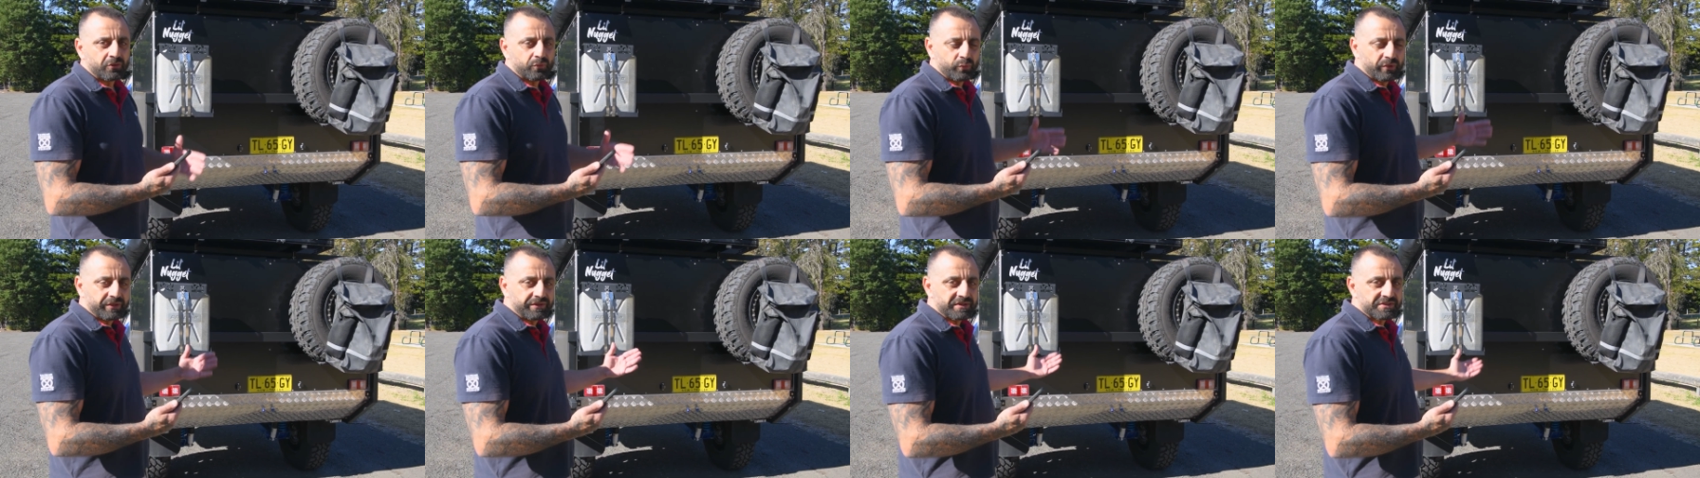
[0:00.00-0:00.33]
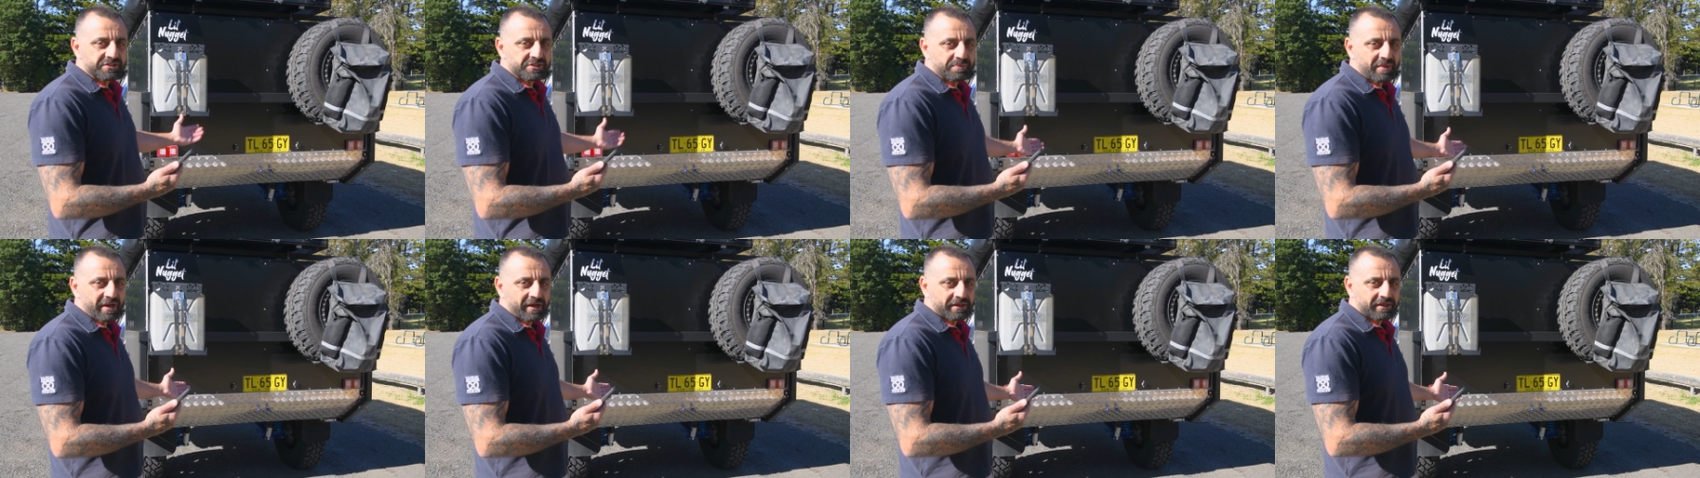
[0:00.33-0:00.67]
with
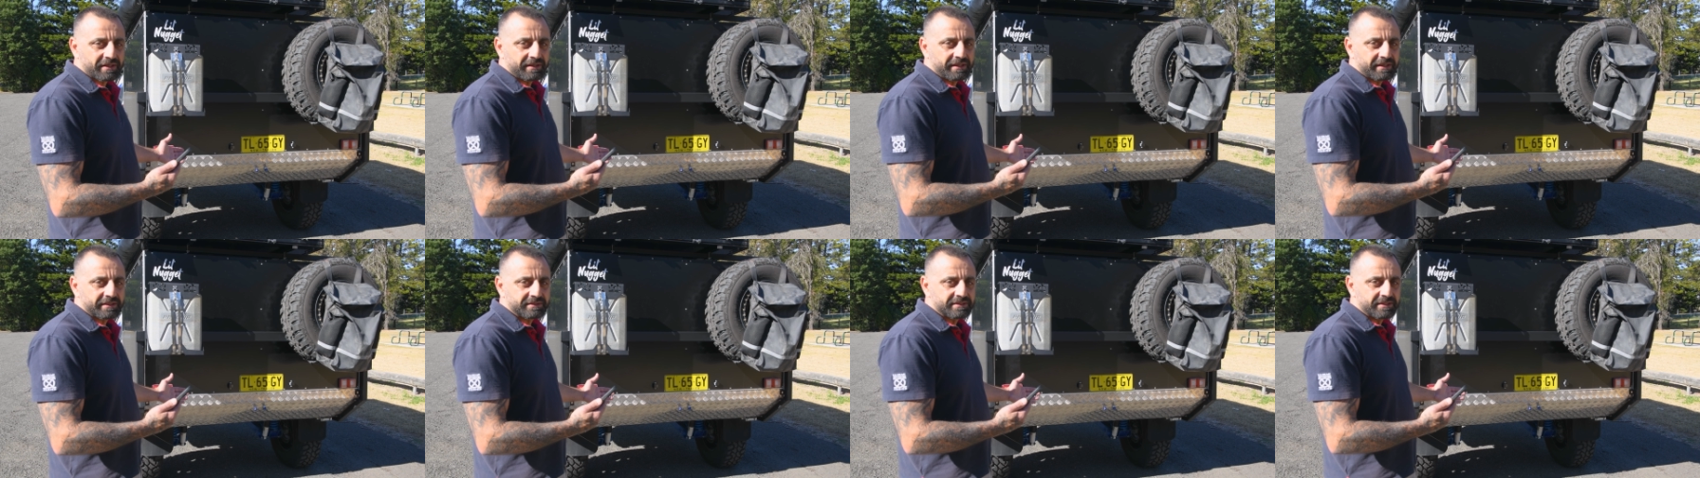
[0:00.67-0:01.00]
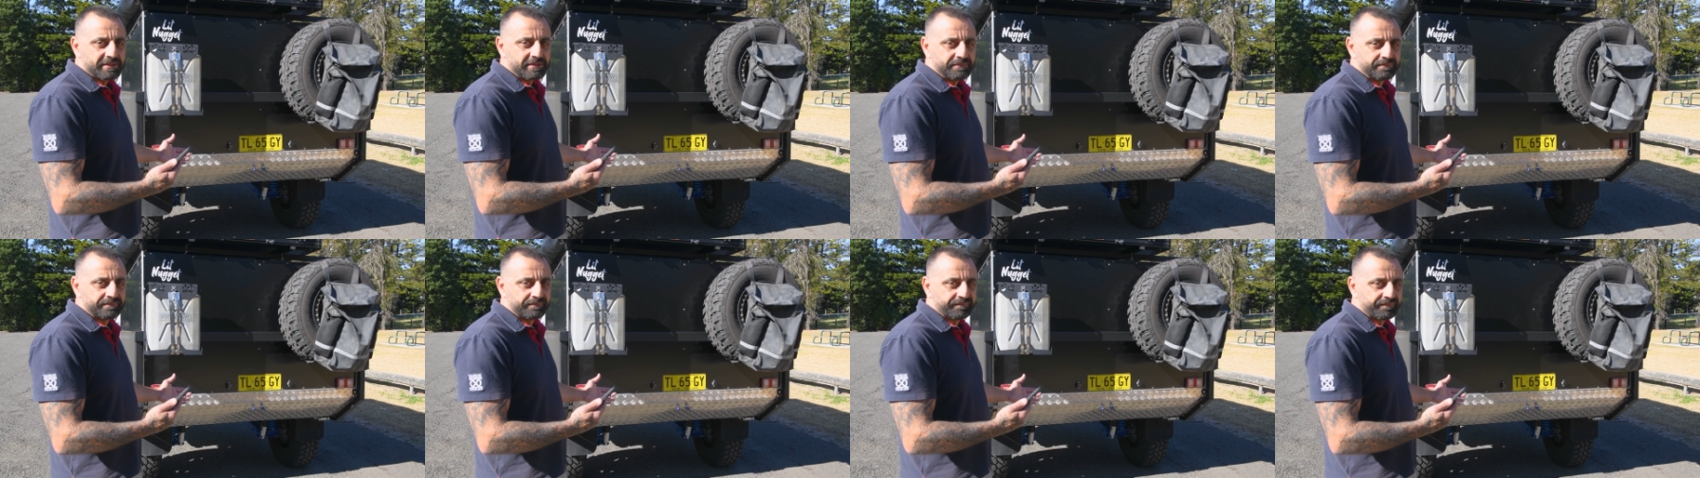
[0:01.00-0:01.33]
the smart
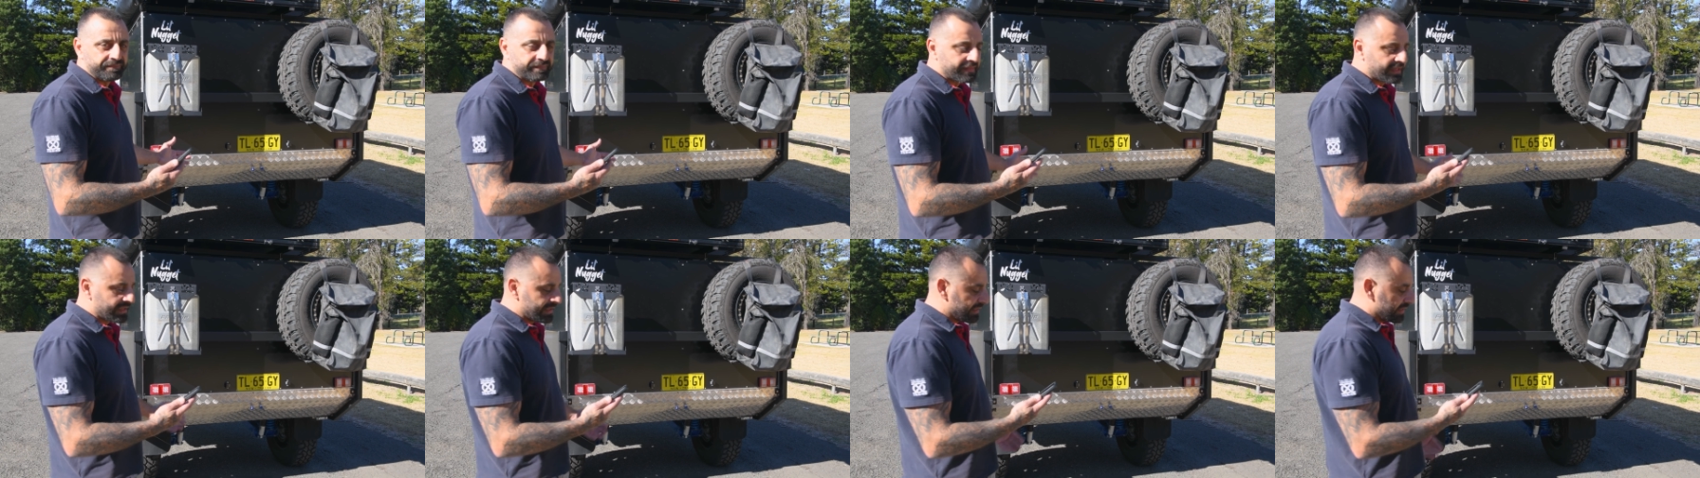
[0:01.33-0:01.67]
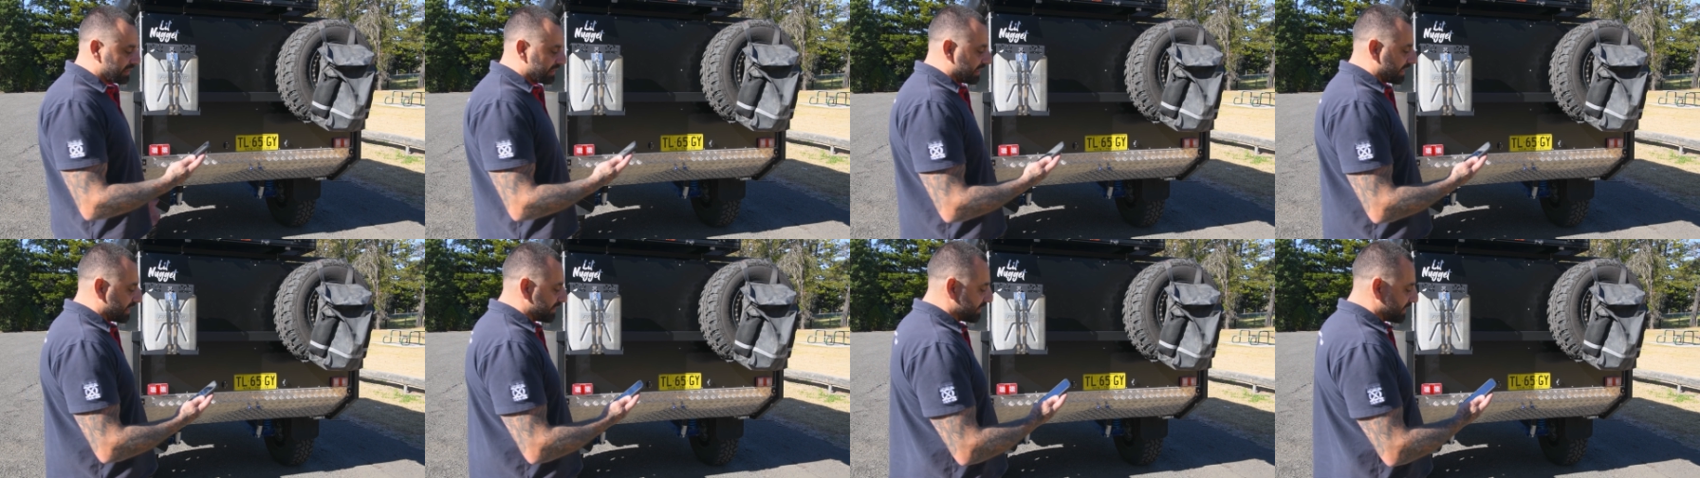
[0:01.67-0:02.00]
connector
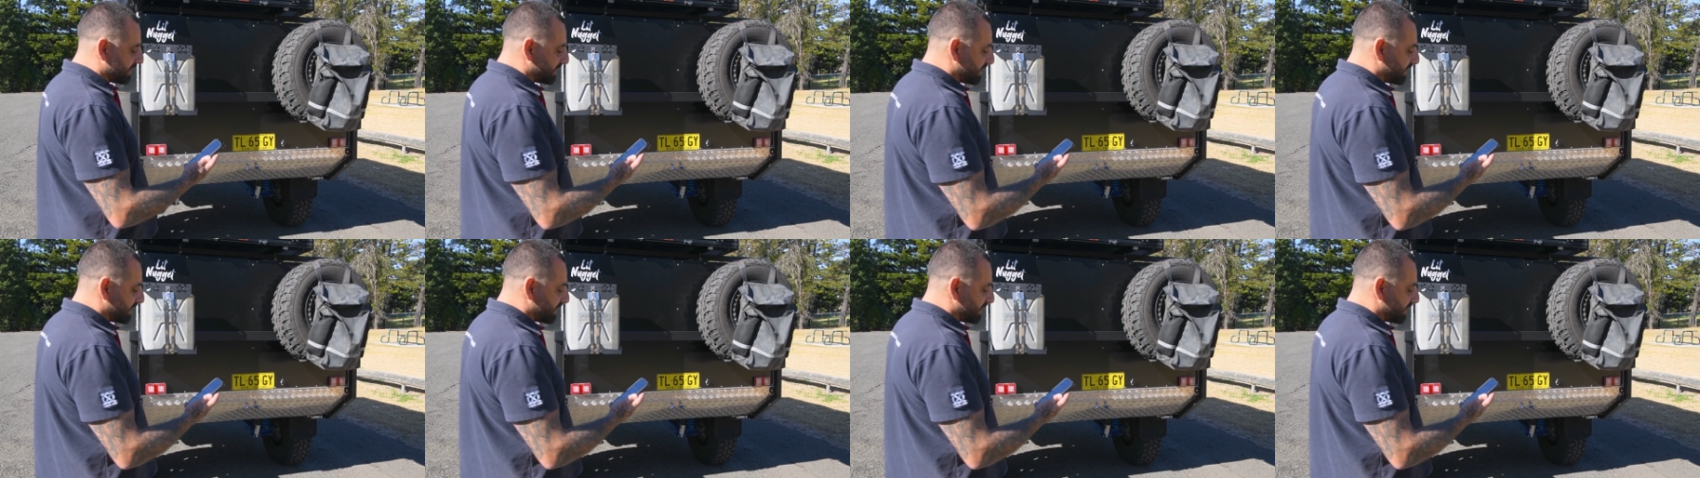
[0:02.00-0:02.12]
and